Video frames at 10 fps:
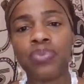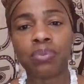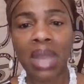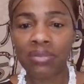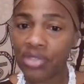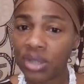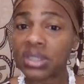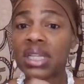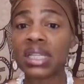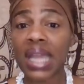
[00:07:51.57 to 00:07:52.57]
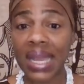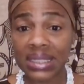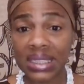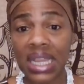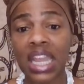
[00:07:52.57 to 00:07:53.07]
My first and
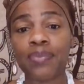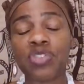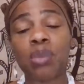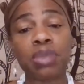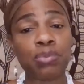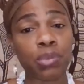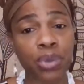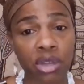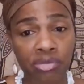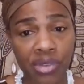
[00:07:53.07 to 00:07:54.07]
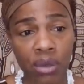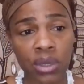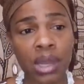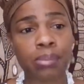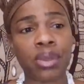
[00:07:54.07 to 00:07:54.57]
last name. Some people put a phone
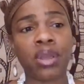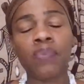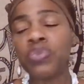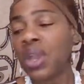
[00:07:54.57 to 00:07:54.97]
number.